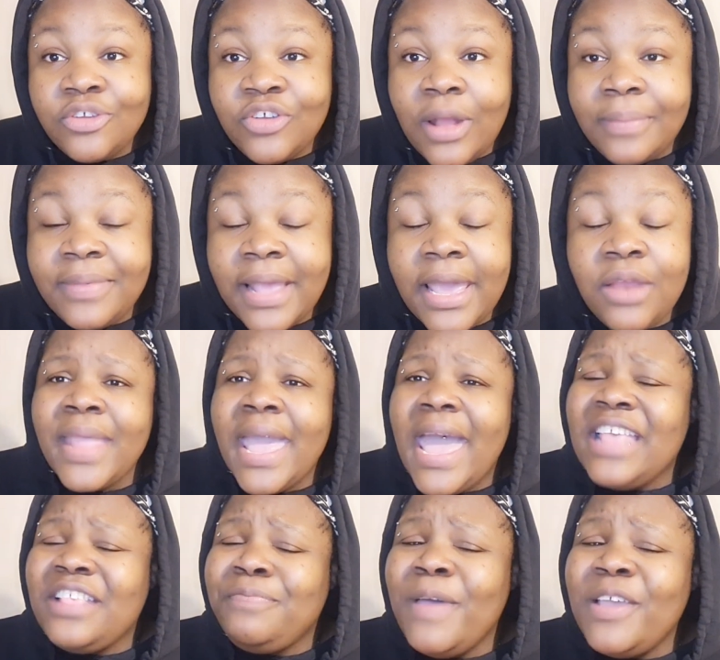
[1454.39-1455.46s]
Do you know what I'm saying?
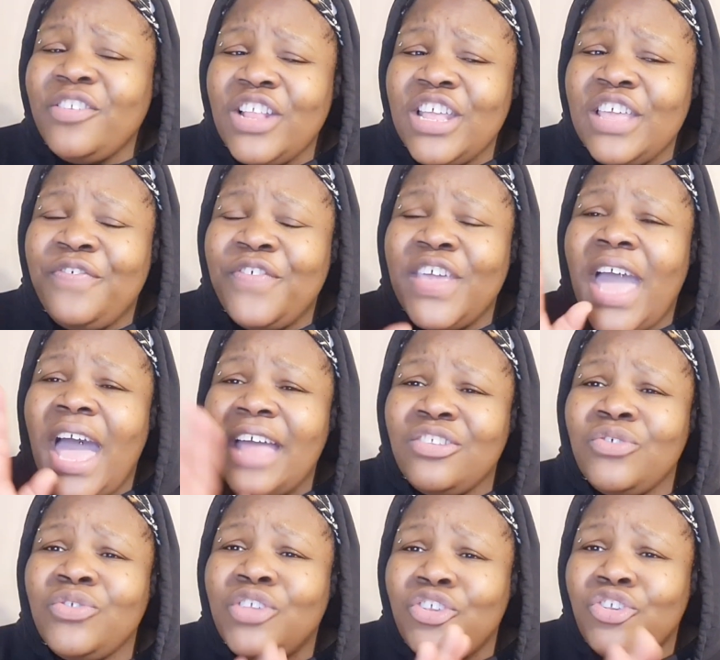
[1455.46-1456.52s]
Especially if he
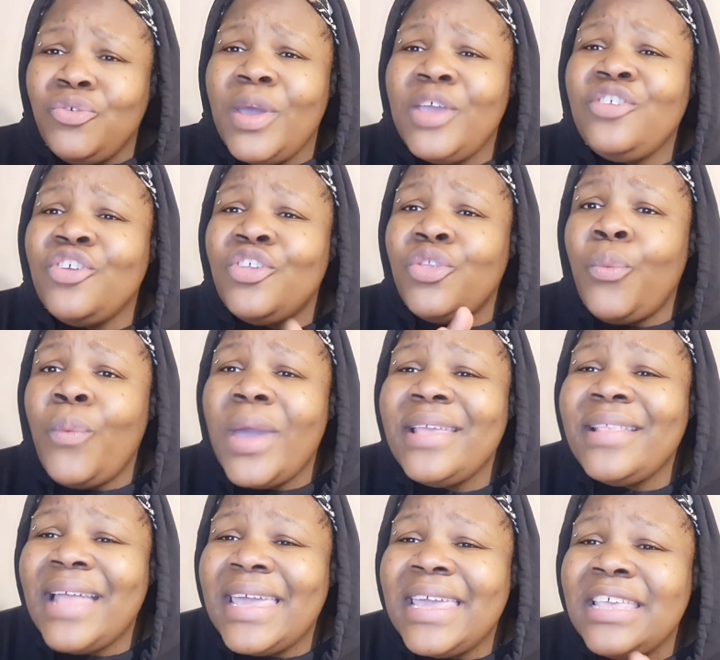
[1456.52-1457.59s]
handles situation the
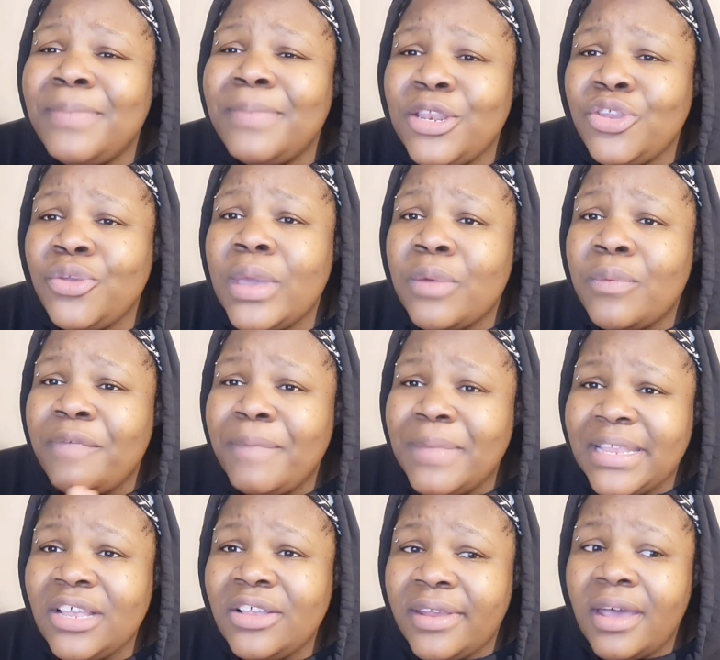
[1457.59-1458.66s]
way that he's been doing with
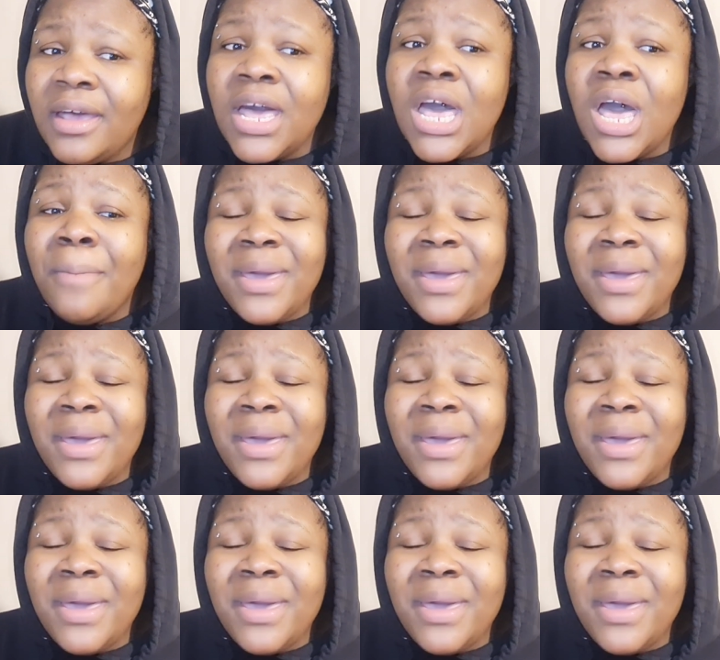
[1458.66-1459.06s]
Matilda.